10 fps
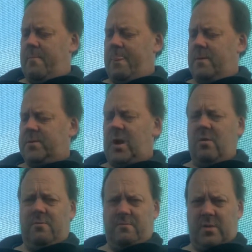
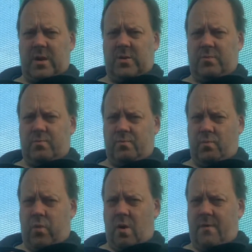So that's
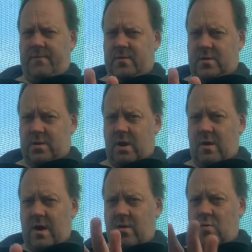what I
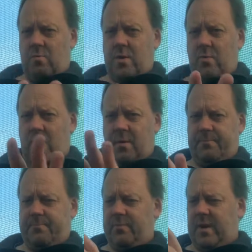donate normally when I
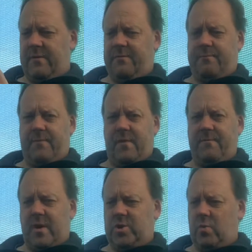give
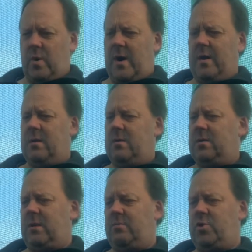veg away. I
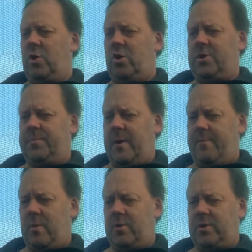don't charge
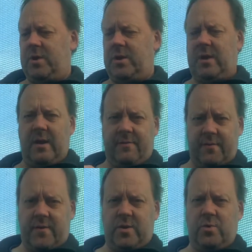people, I just give the
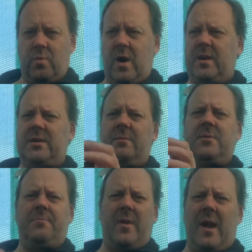veg away, same as
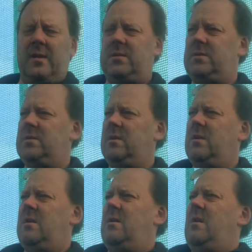the plants.
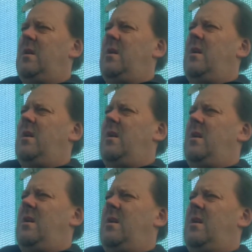
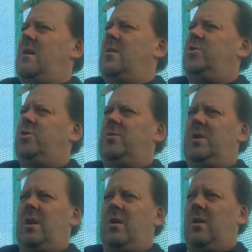And during the
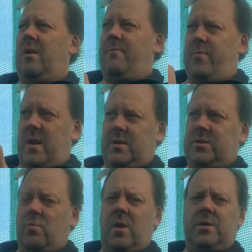year I give plants
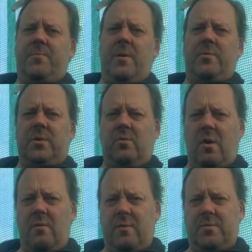away to people to
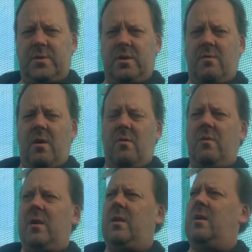grow them their
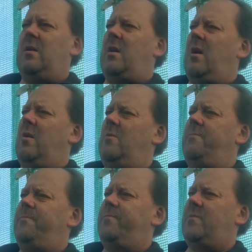own at home,
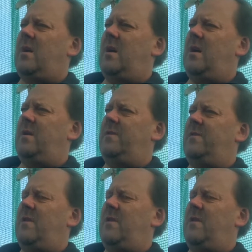and